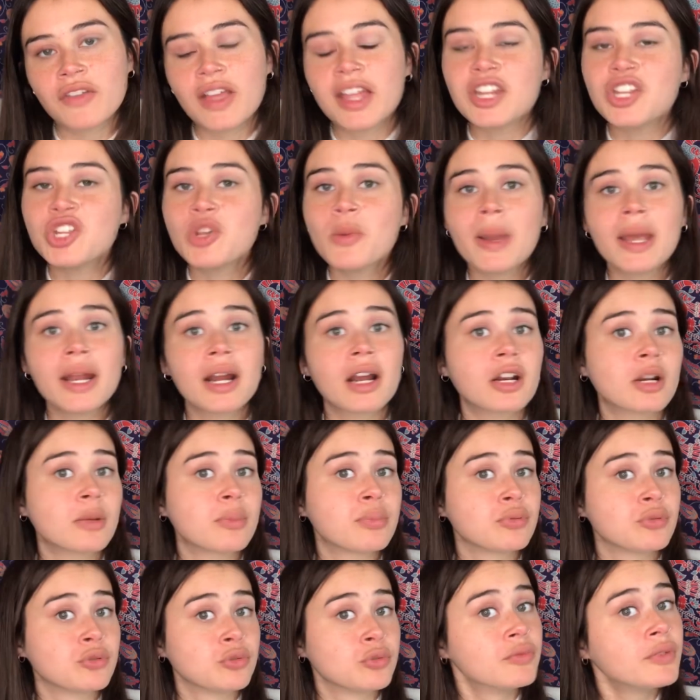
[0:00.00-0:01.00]
And you might not
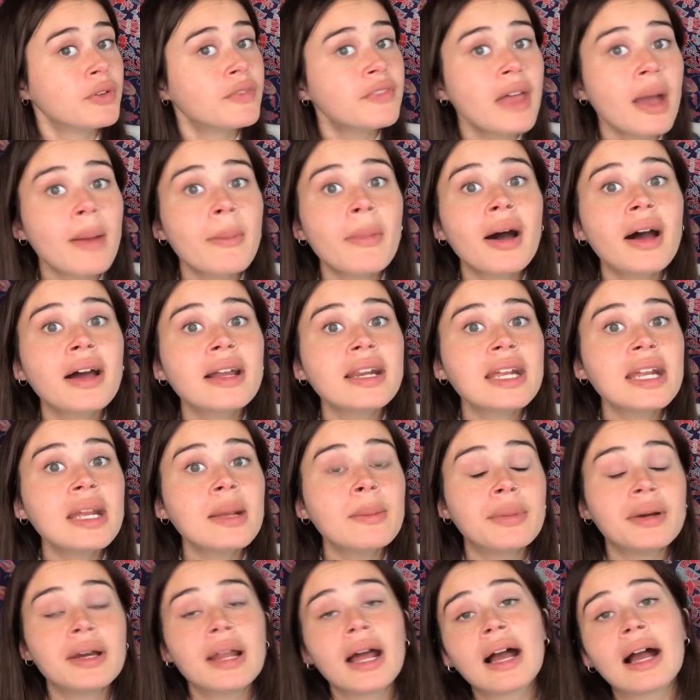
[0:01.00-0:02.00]
approve of that body,
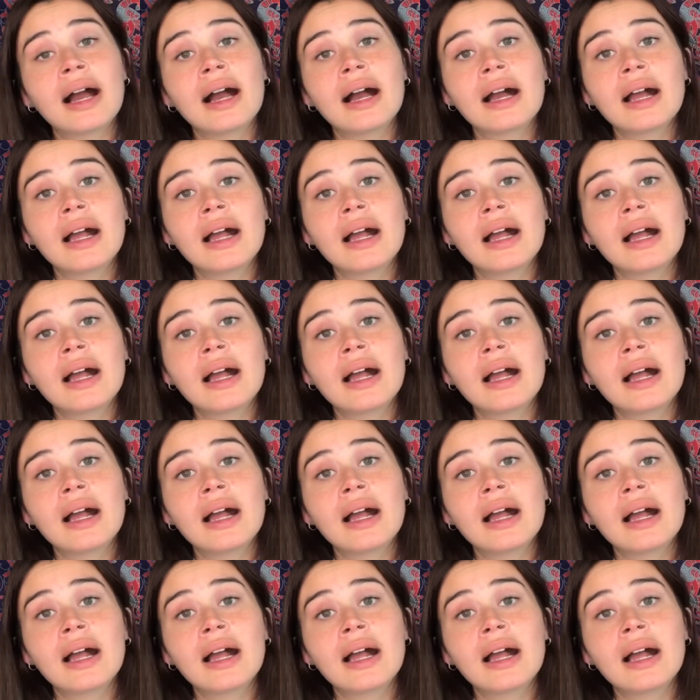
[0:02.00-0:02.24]
but